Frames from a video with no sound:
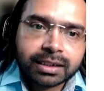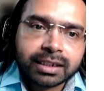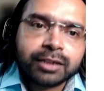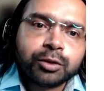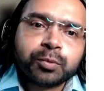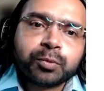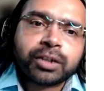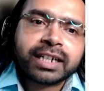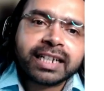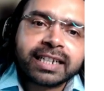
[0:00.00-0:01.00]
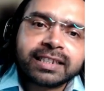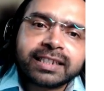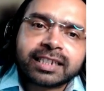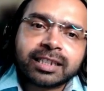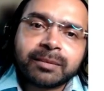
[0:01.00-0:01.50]
Then to protect against
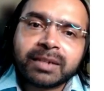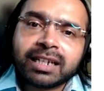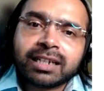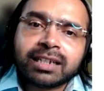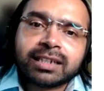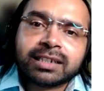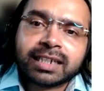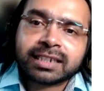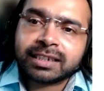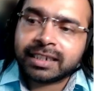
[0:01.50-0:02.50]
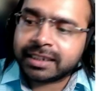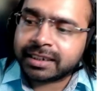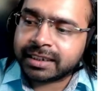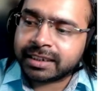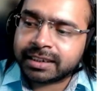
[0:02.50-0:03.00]
XML external
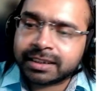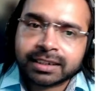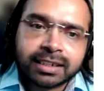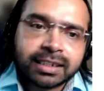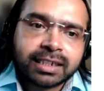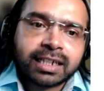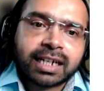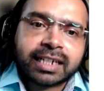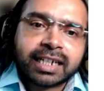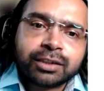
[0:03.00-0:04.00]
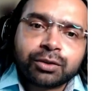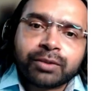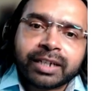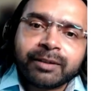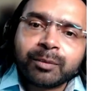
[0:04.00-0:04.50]
entities attacks, so
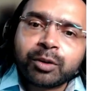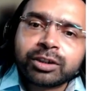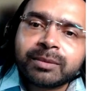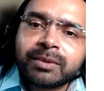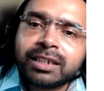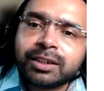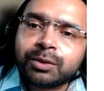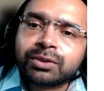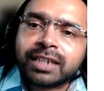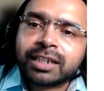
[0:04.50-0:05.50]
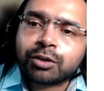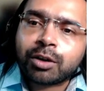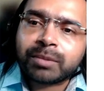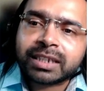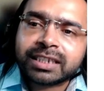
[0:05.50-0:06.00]
whenever possible, use less
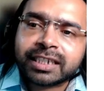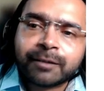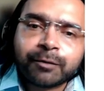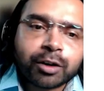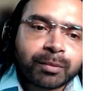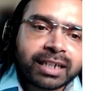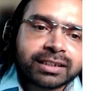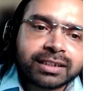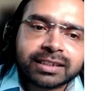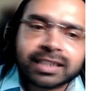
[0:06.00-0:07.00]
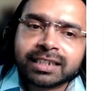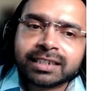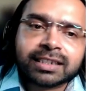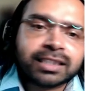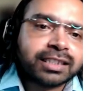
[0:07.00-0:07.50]
complex data formats such
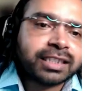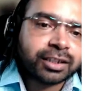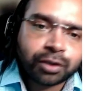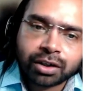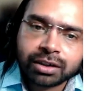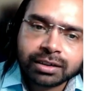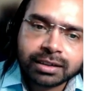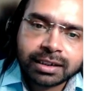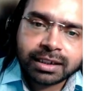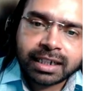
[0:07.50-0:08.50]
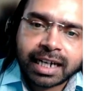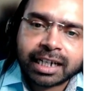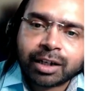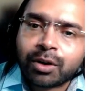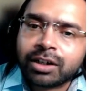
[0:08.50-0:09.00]
as JSON
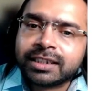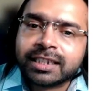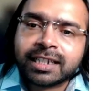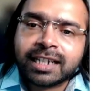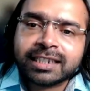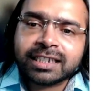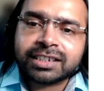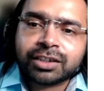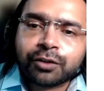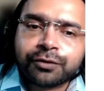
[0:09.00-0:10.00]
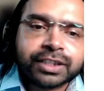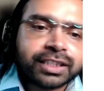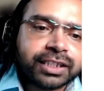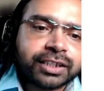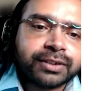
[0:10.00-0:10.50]
and avoid serialization of
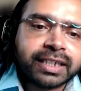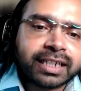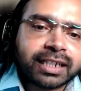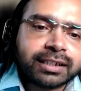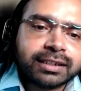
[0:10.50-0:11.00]
sensitive data.